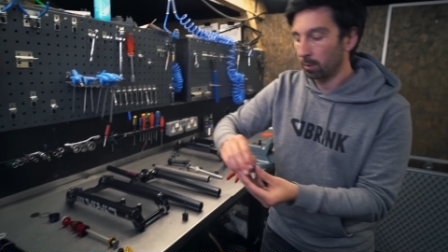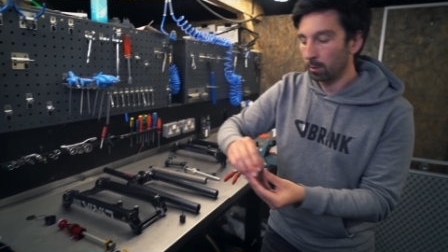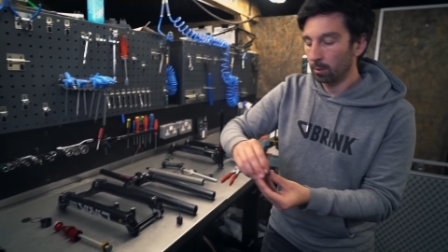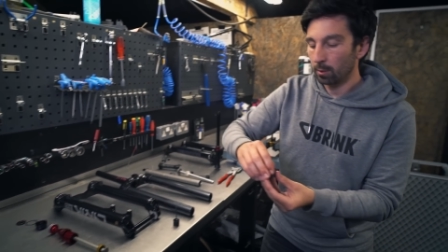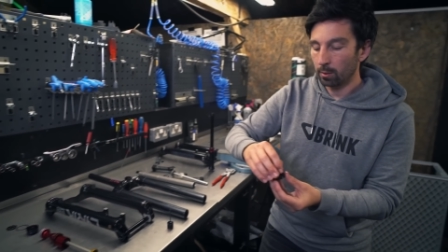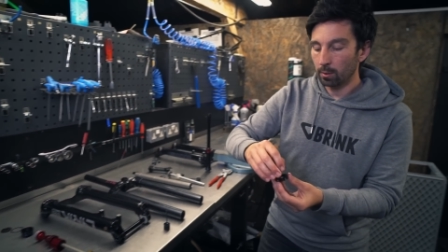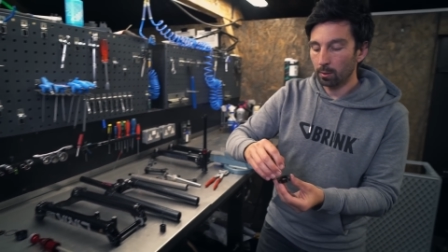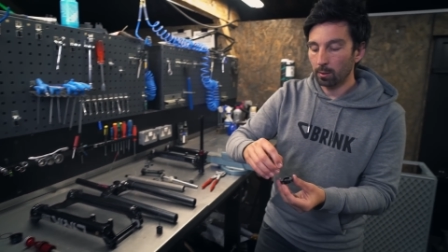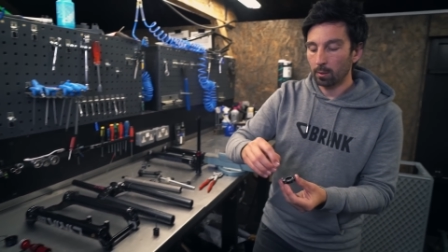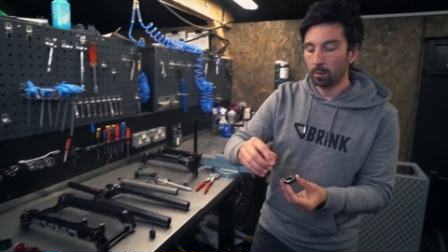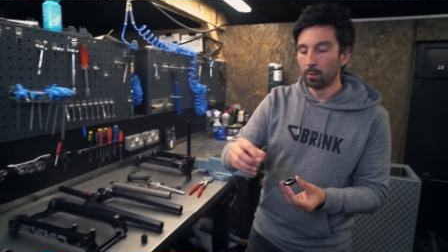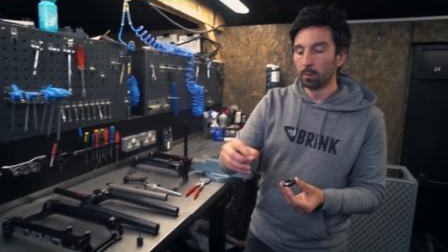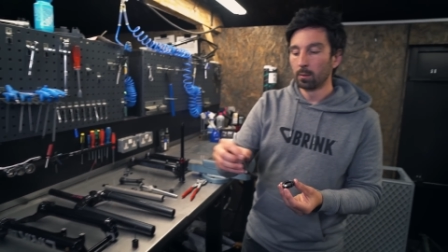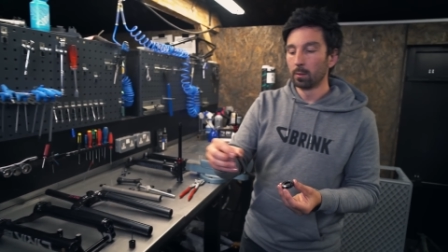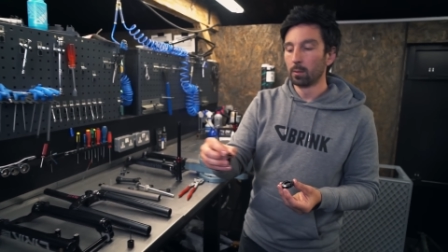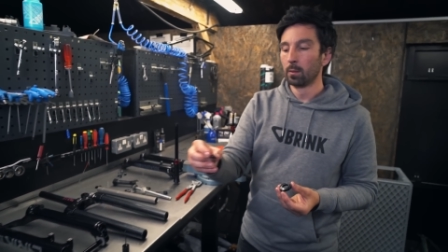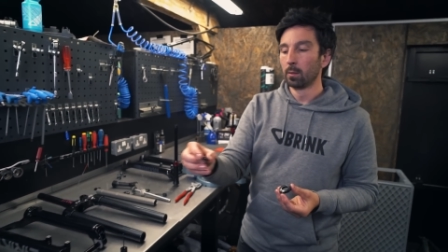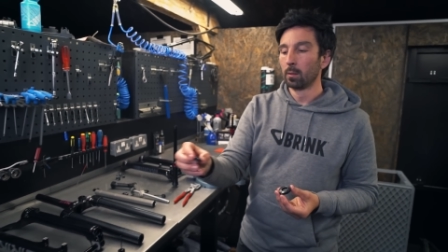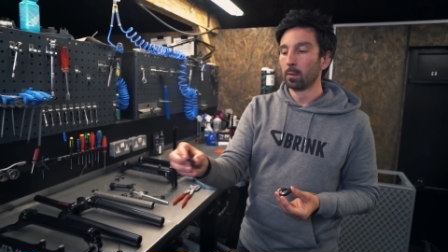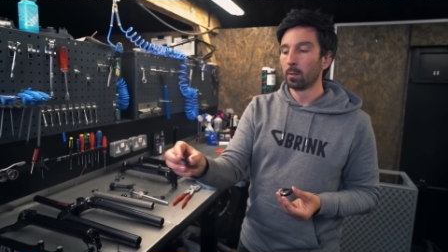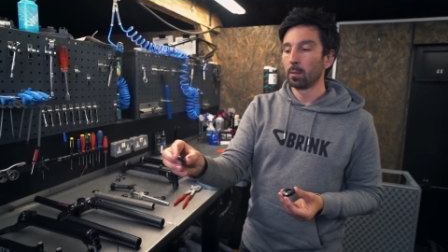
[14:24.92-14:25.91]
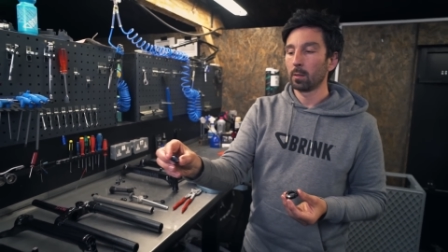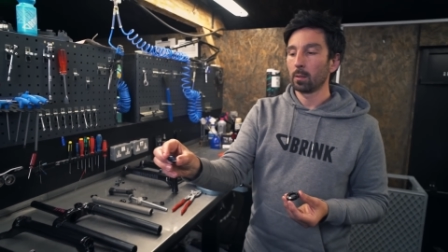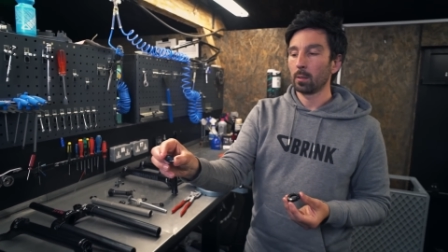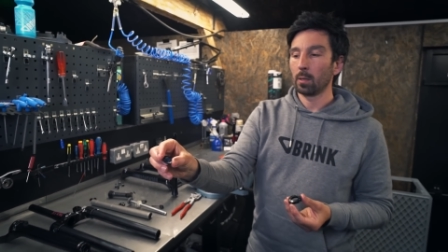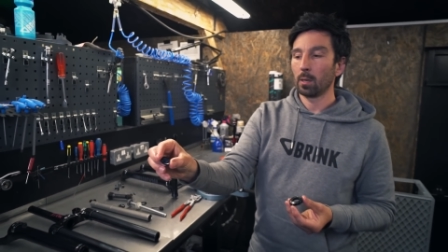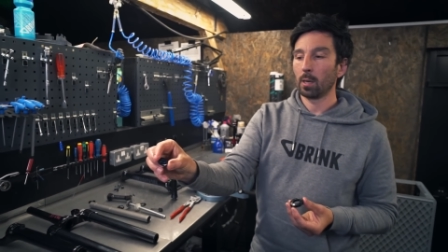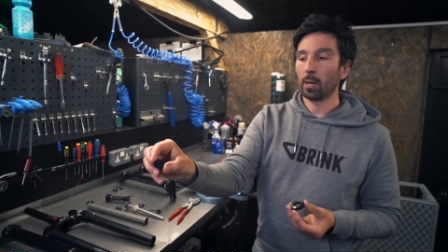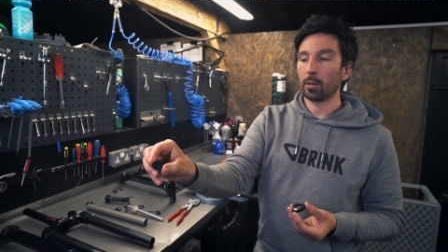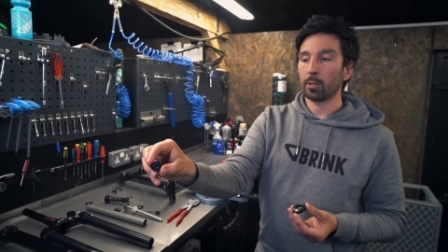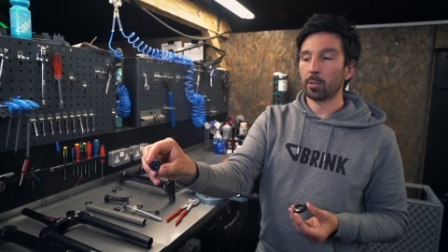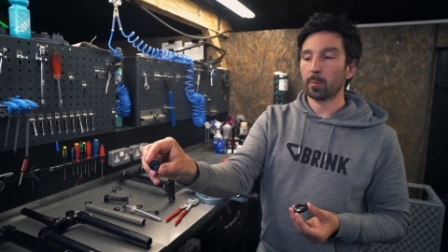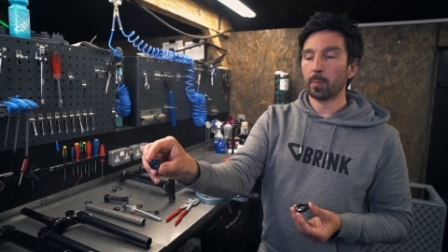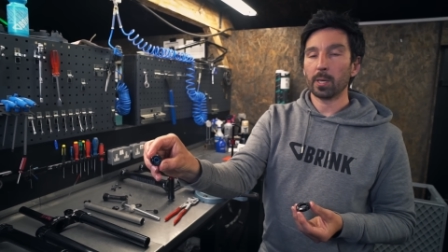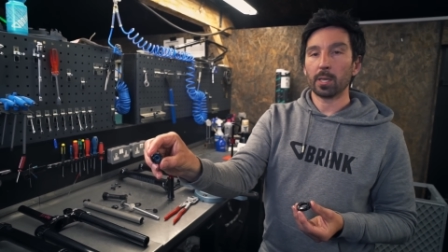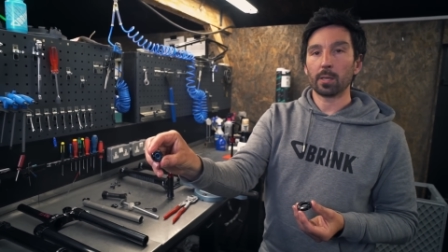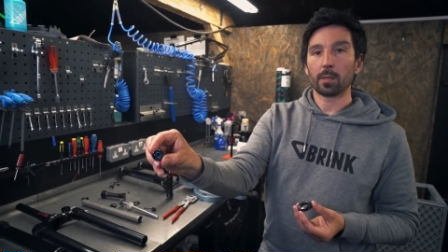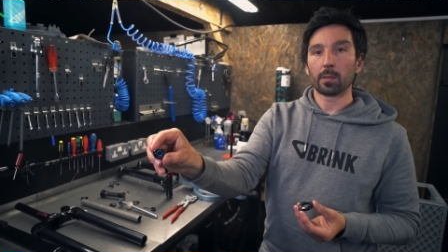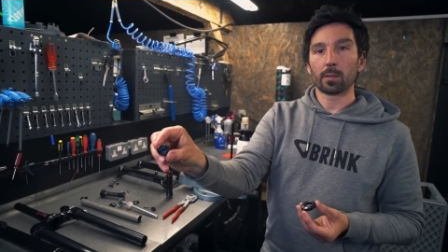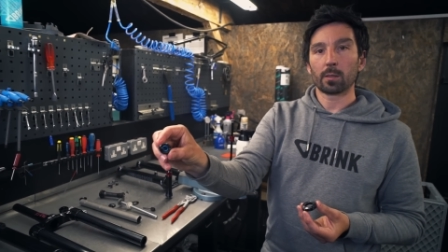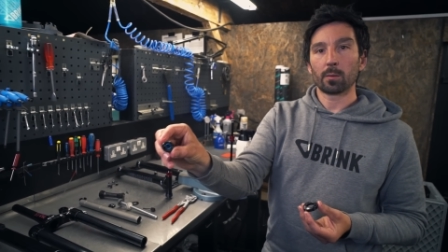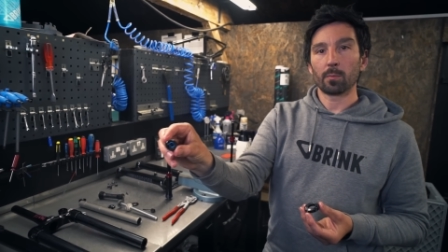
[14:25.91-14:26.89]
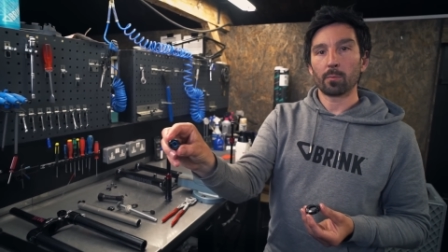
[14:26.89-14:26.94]
your low
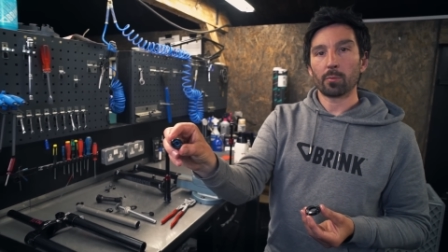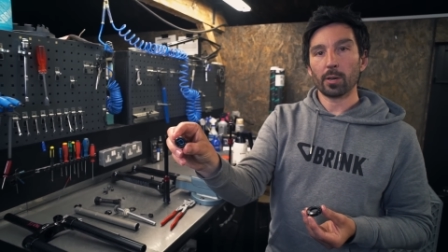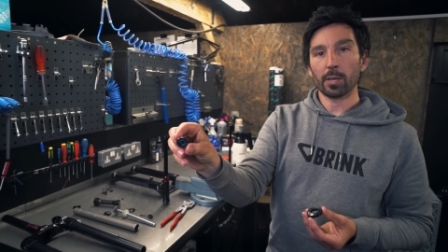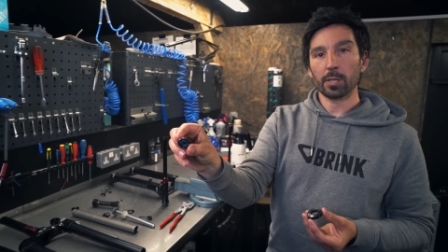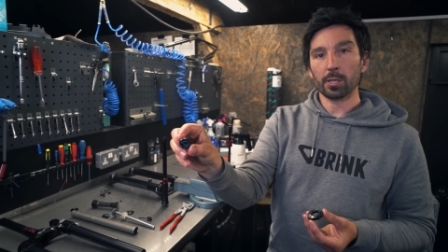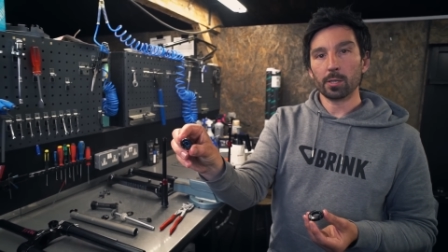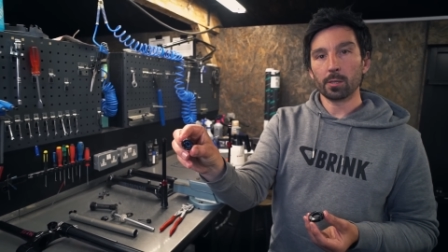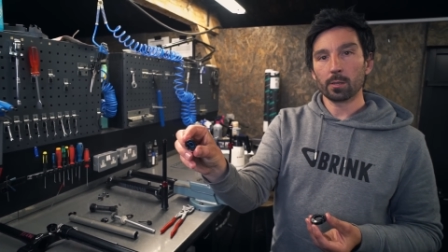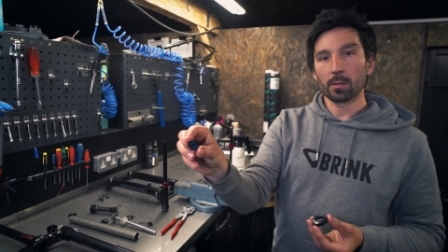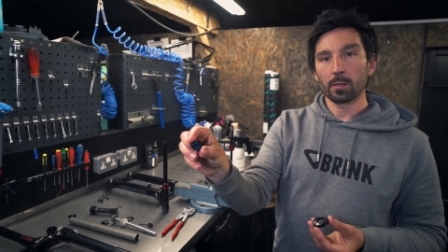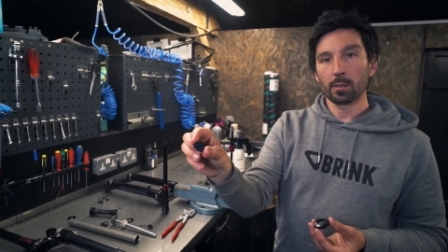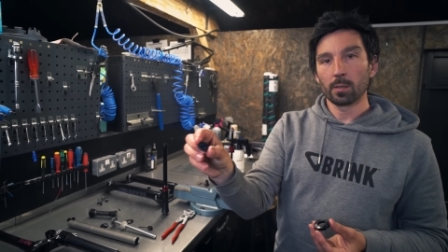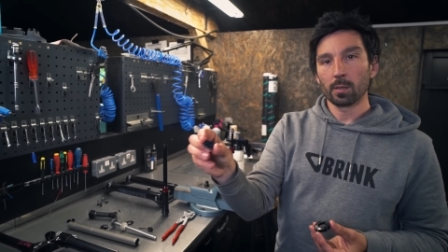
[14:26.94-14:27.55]
speed compression.